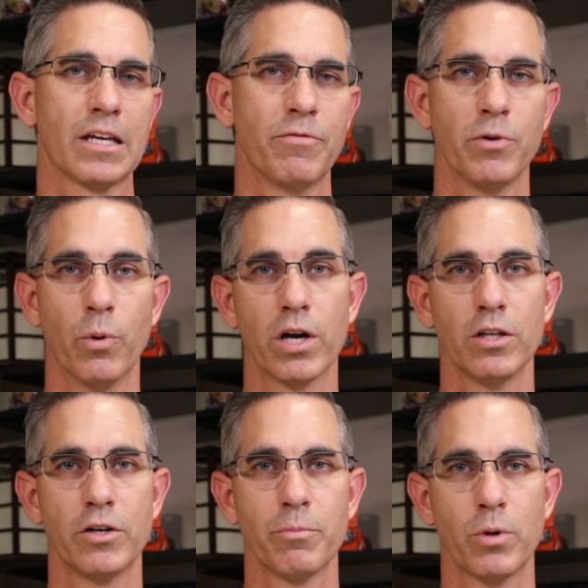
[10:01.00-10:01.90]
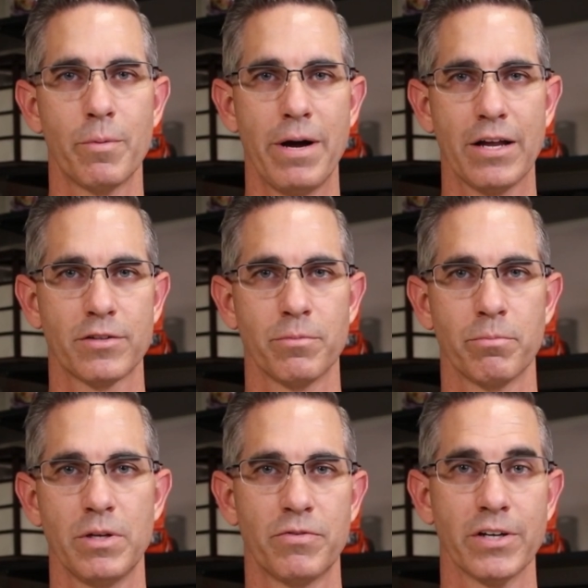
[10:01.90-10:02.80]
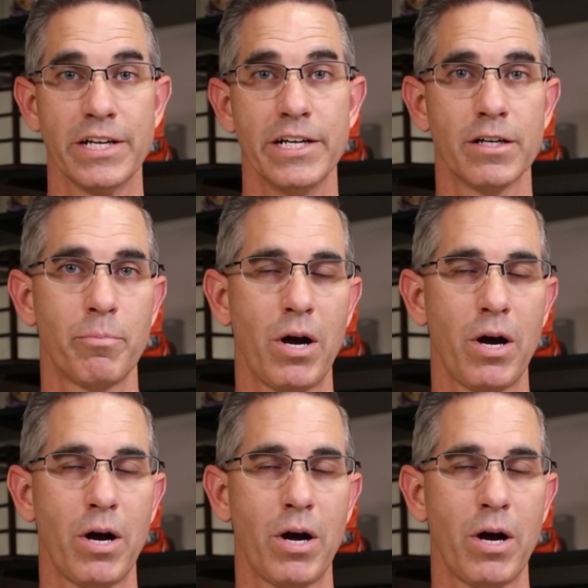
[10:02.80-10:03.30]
If you want to learn more about some different gear